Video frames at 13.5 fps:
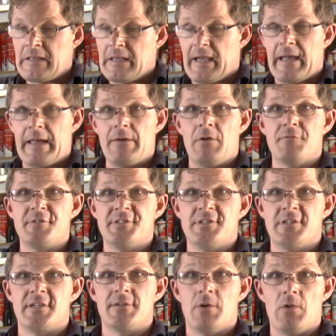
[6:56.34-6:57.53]
and
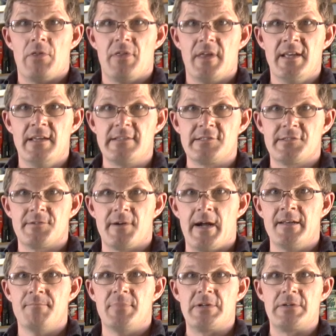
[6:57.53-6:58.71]
obviously not thinking
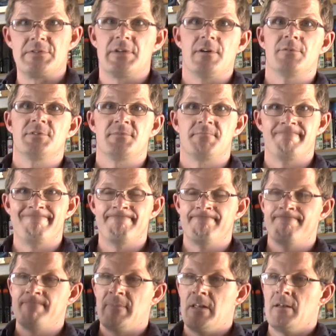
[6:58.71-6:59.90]
straight because I was
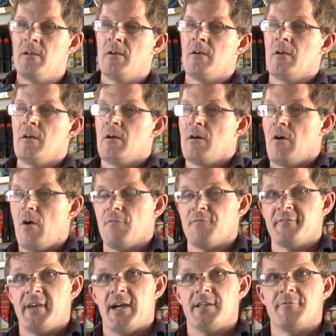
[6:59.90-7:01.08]
off
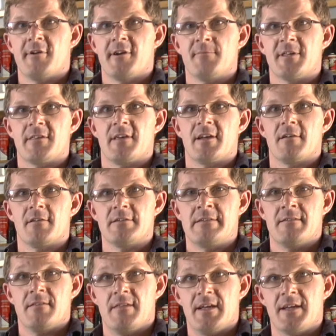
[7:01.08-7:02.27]
daydreaming,
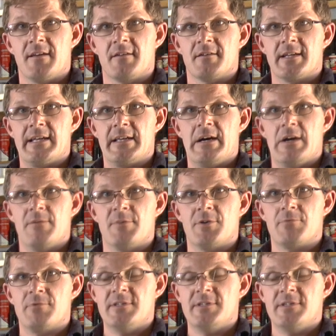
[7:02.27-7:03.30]
thinking I'd get home at a